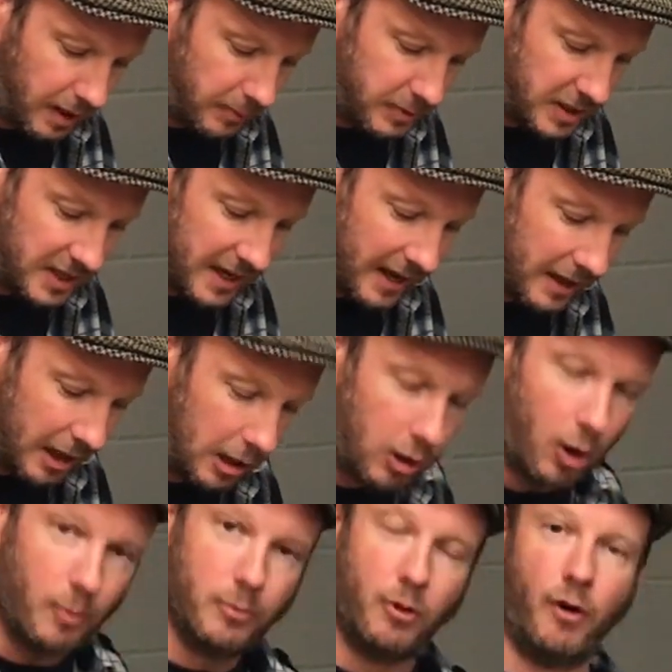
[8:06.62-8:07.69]
I'm going to get a
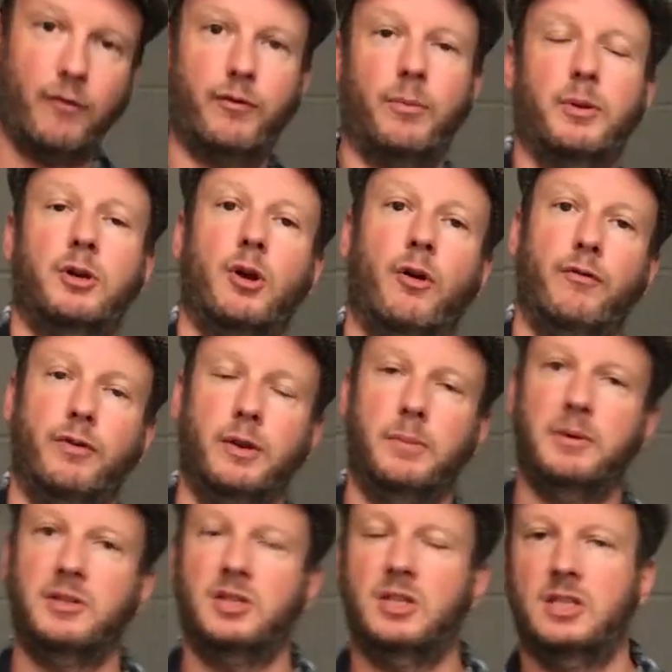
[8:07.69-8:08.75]
lot more from the coffee
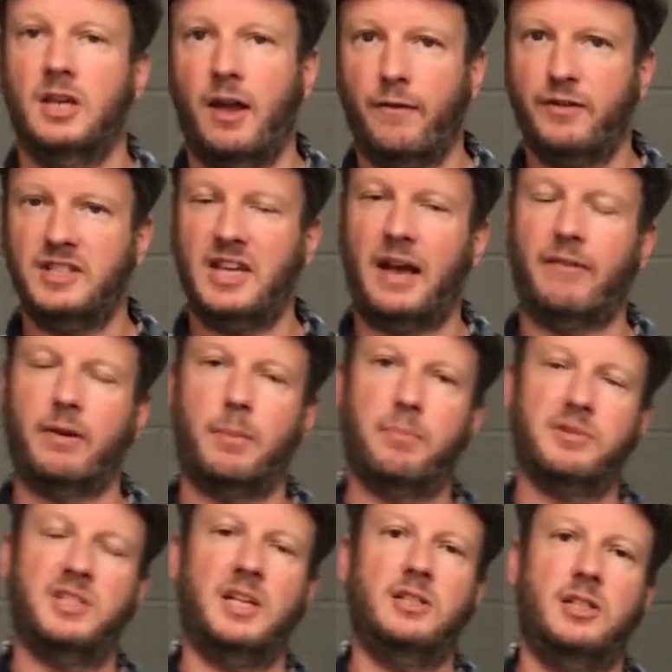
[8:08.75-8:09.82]
because the surface area
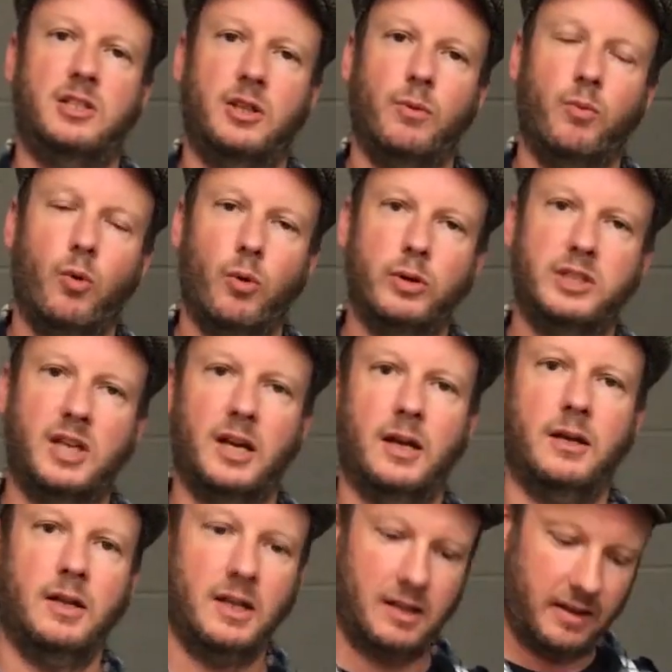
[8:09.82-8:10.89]
presented to the
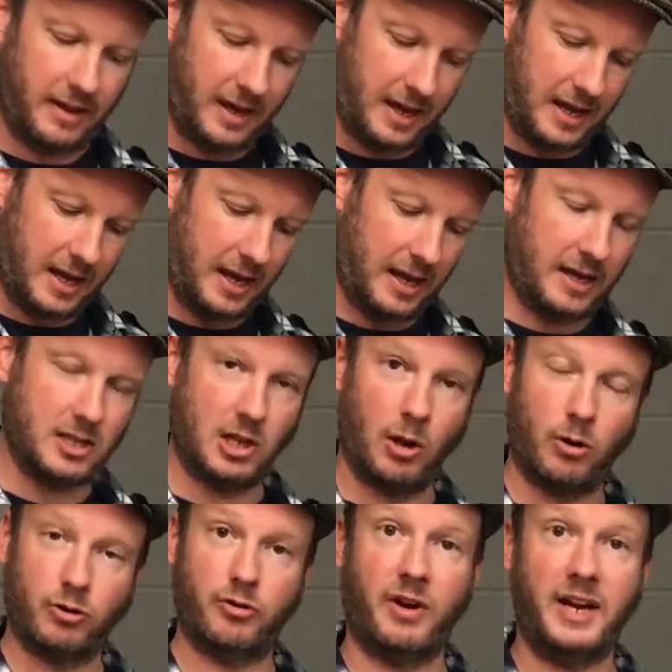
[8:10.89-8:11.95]
water is a
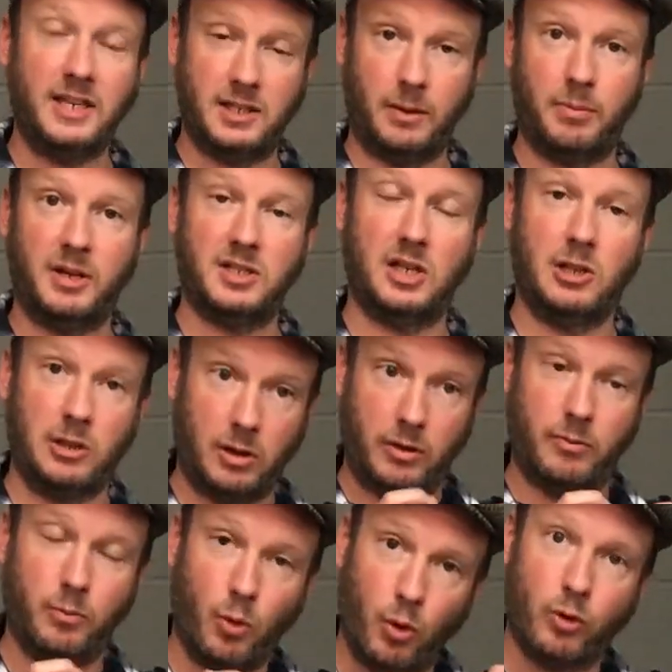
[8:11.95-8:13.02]
lot greater because there's a
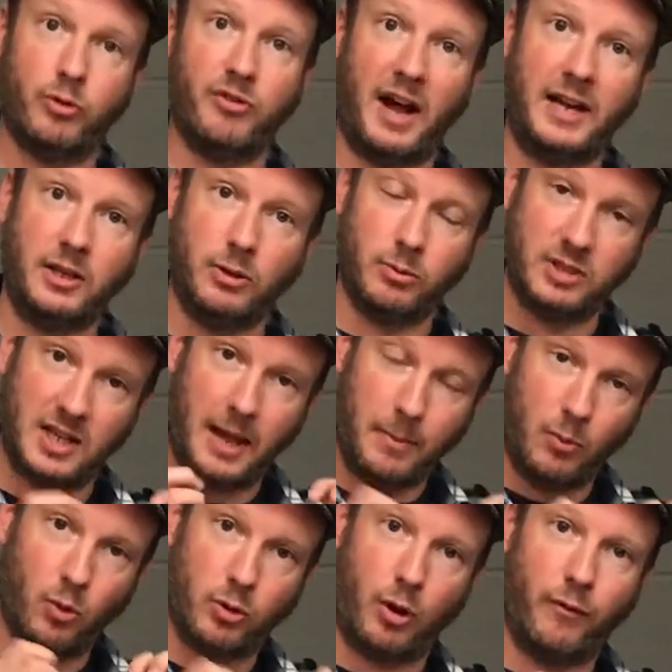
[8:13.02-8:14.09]
lot more granules there,
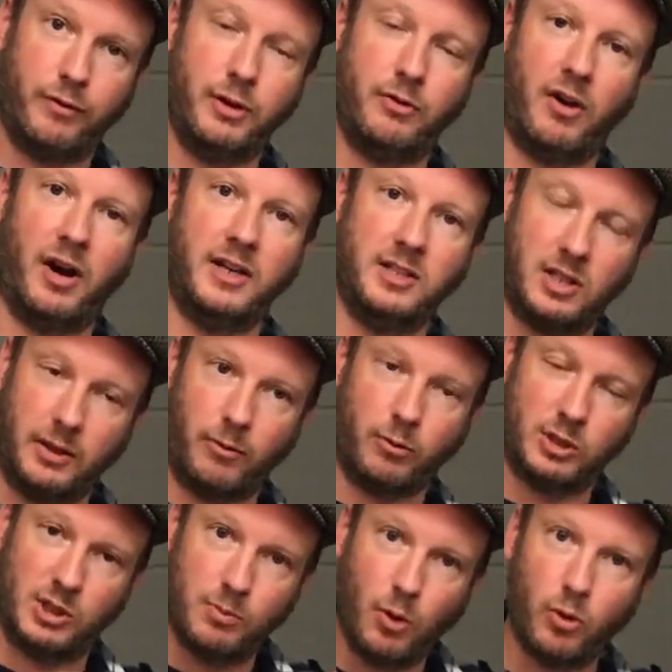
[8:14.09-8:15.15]
more coffee grinds, and they're all
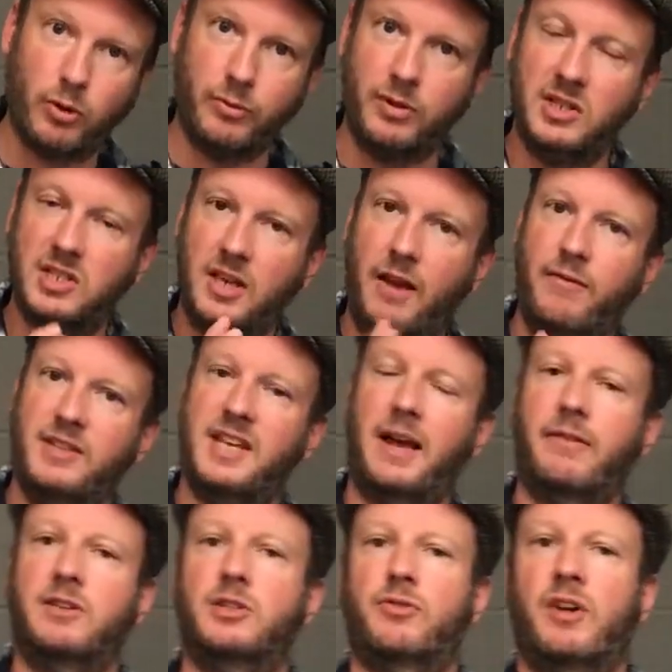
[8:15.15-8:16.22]
smaller and the surface
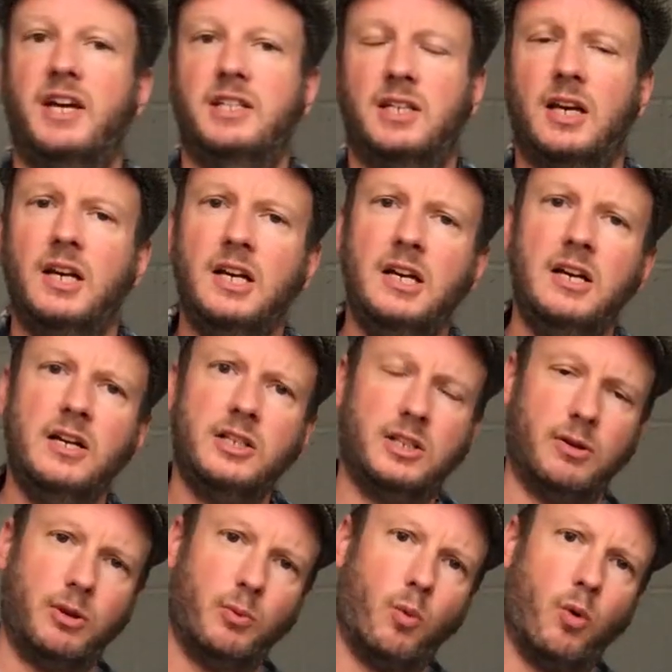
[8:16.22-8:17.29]
area is greater.
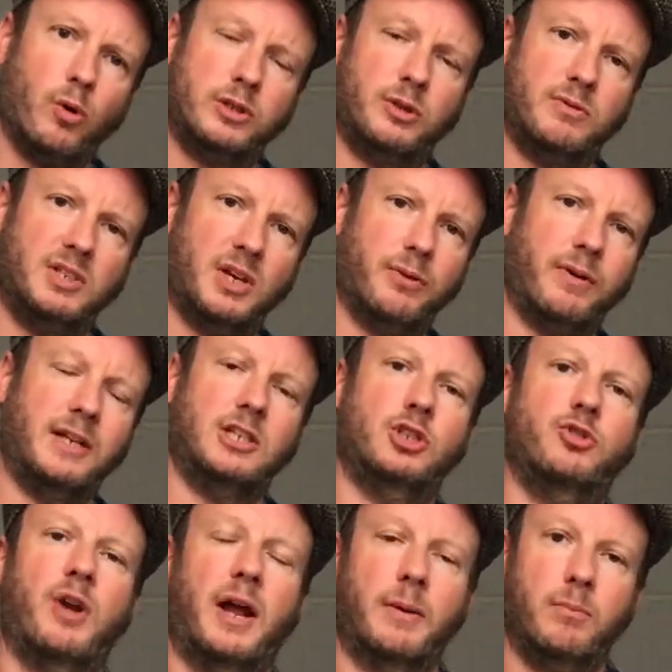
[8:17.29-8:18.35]
So the water is going to
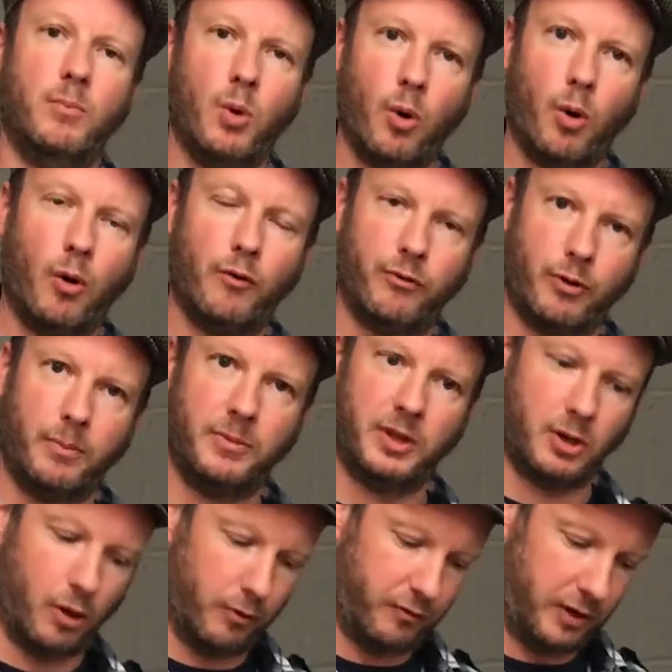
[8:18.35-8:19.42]
extract more from the
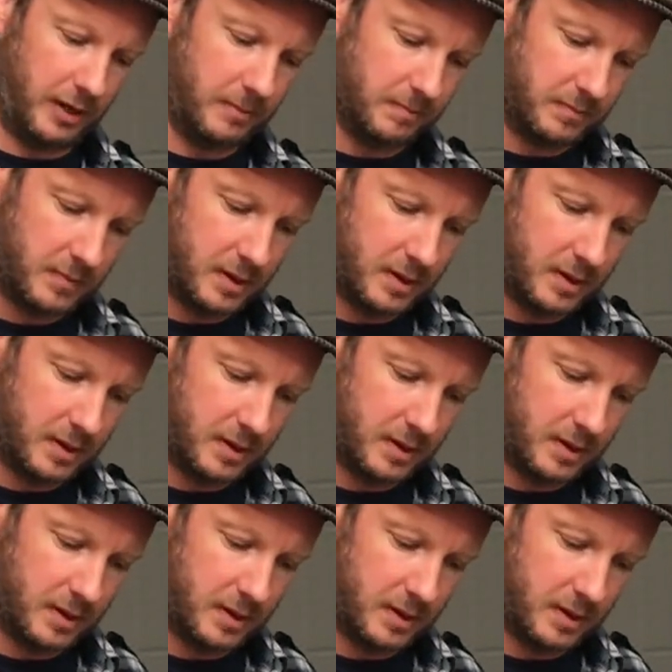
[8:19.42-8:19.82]
coffee.